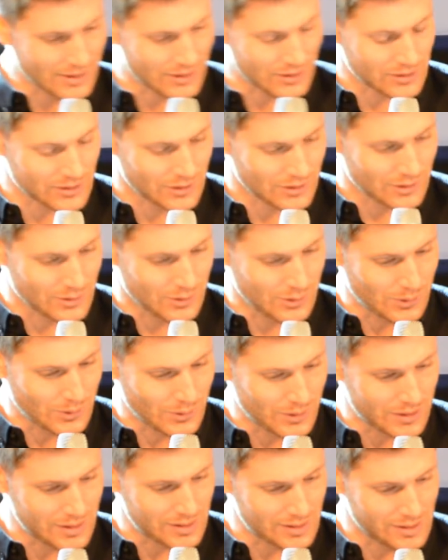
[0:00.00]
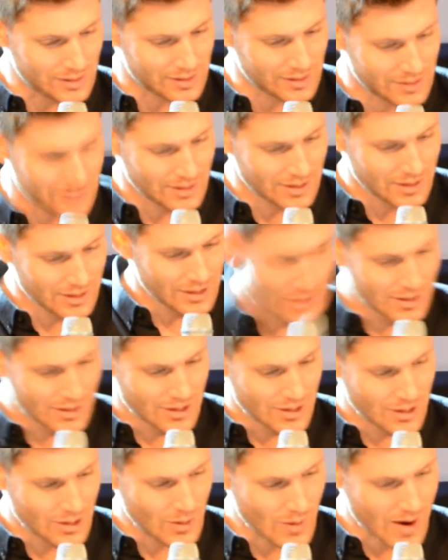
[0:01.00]
else who
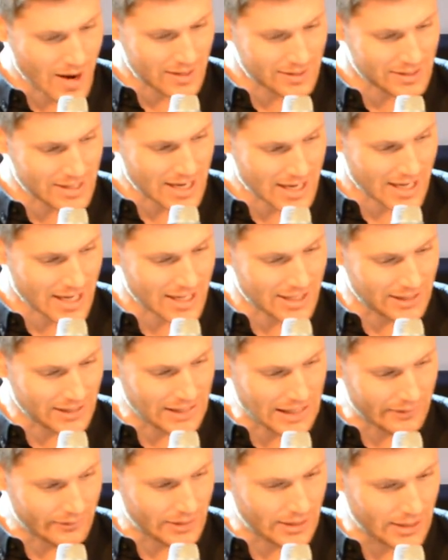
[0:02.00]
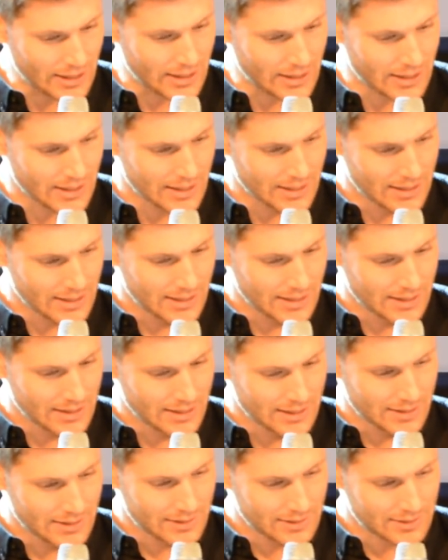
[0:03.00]
has that kind of levity.
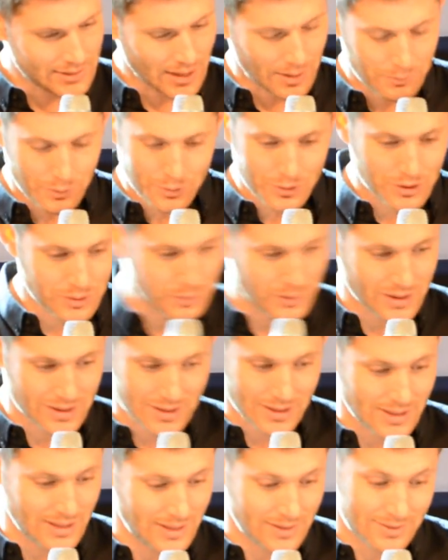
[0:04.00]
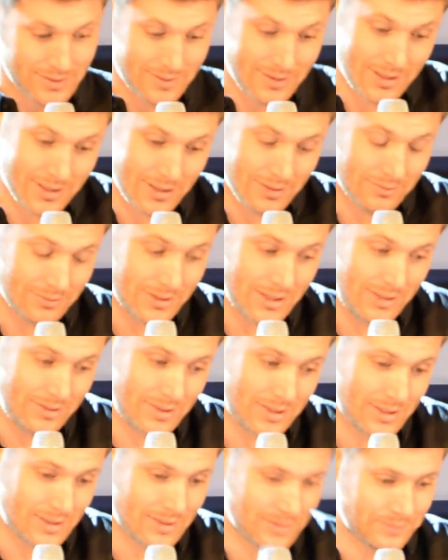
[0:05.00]
Tamo just brings
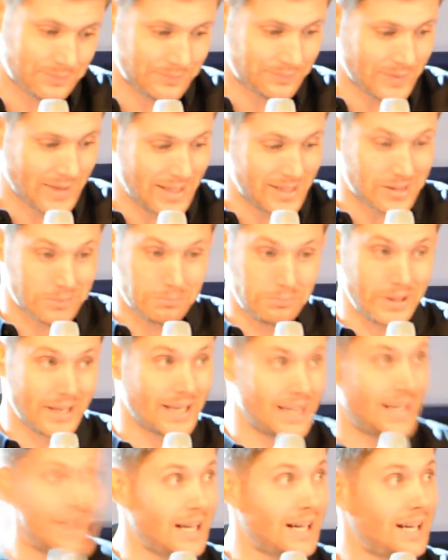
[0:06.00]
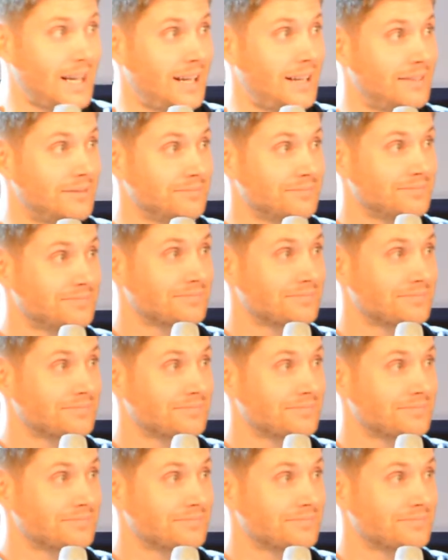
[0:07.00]
he's a big guy.